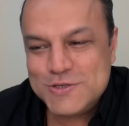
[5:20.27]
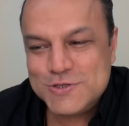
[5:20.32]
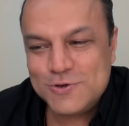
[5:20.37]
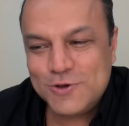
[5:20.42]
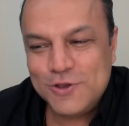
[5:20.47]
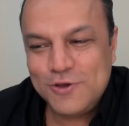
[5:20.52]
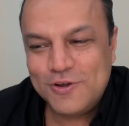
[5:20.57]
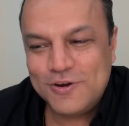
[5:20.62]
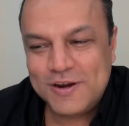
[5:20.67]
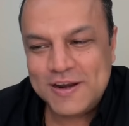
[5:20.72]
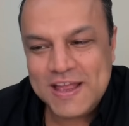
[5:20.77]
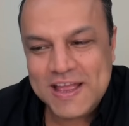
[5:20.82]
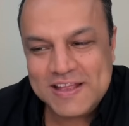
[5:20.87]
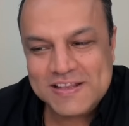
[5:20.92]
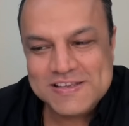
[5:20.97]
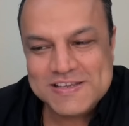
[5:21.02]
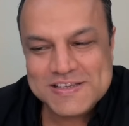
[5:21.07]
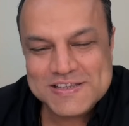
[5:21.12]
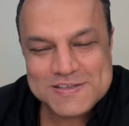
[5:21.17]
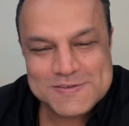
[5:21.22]
So your
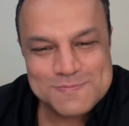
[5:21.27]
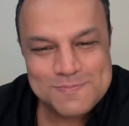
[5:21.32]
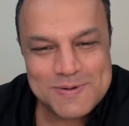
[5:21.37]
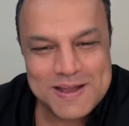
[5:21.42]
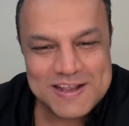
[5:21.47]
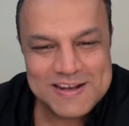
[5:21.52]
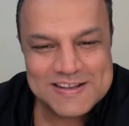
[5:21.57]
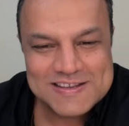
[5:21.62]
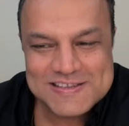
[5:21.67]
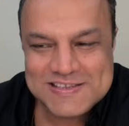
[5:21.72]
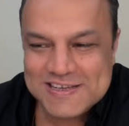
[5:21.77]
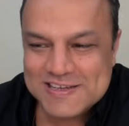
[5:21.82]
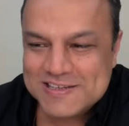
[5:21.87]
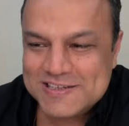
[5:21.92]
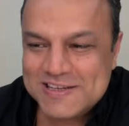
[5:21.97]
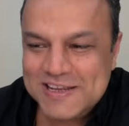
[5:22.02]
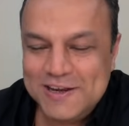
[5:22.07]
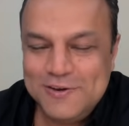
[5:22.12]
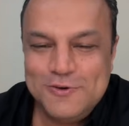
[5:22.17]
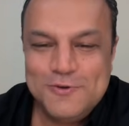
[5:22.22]
range is minus
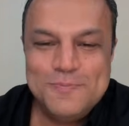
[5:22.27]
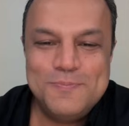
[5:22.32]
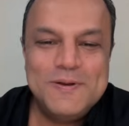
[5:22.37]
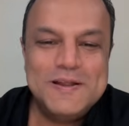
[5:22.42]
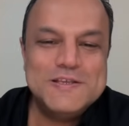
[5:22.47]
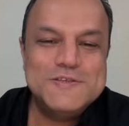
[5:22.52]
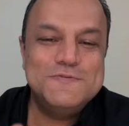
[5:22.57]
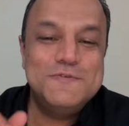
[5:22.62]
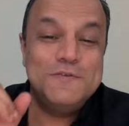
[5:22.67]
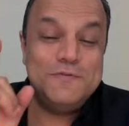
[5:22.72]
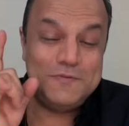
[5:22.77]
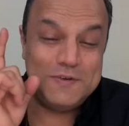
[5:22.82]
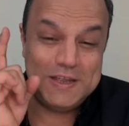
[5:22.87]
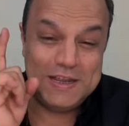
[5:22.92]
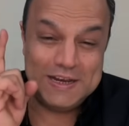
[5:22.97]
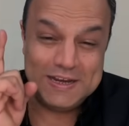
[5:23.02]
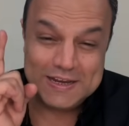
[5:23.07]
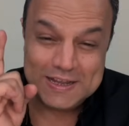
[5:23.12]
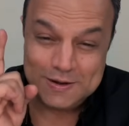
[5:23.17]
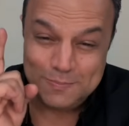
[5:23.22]
16 to plus
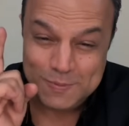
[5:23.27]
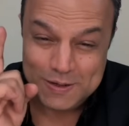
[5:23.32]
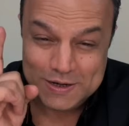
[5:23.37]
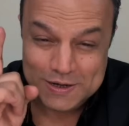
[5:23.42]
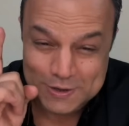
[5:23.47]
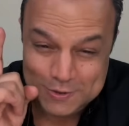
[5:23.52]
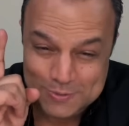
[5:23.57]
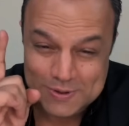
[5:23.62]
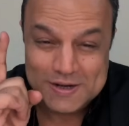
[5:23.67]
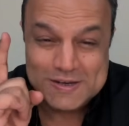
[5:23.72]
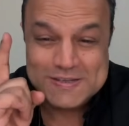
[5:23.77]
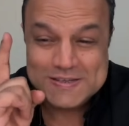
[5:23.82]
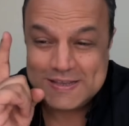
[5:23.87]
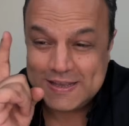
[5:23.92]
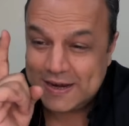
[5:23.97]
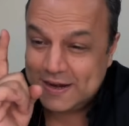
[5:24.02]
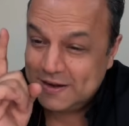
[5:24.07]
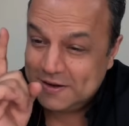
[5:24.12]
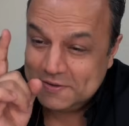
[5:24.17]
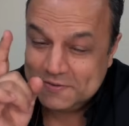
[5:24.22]
15. Tell me, did you
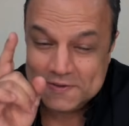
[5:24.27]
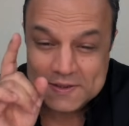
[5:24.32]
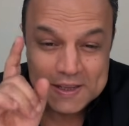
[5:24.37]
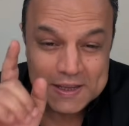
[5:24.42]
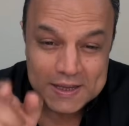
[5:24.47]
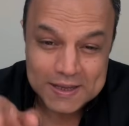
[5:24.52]
understand this?